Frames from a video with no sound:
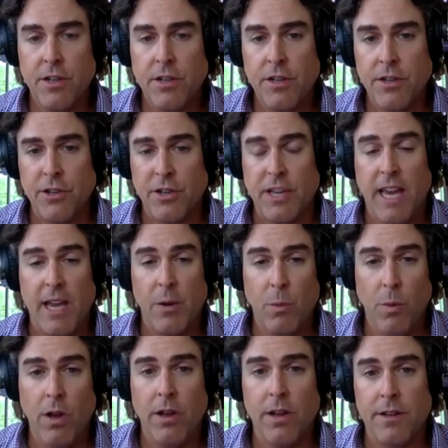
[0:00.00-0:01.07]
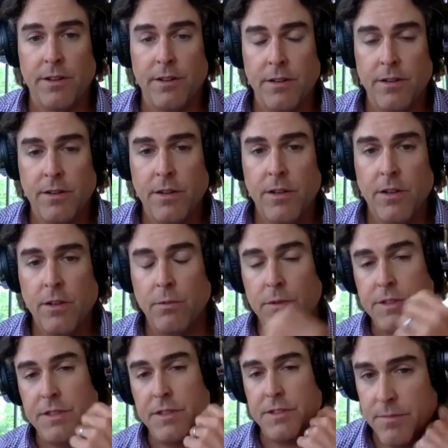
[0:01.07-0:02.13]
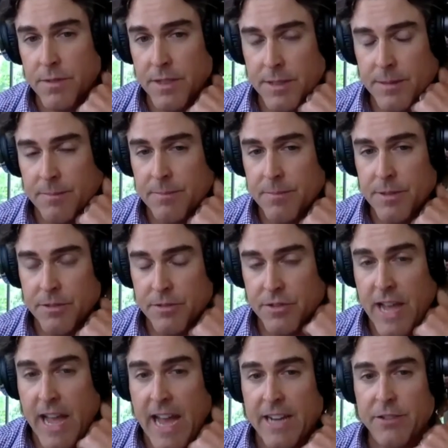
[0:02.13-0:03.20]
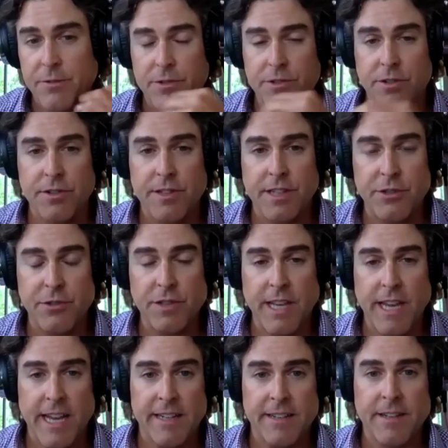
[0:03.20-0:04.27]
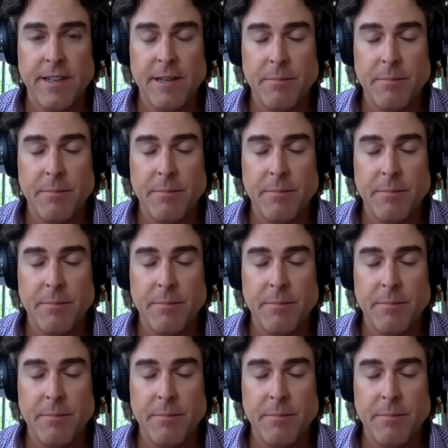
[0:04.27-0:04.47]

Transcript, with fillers: your K1, which is the your tax return that you get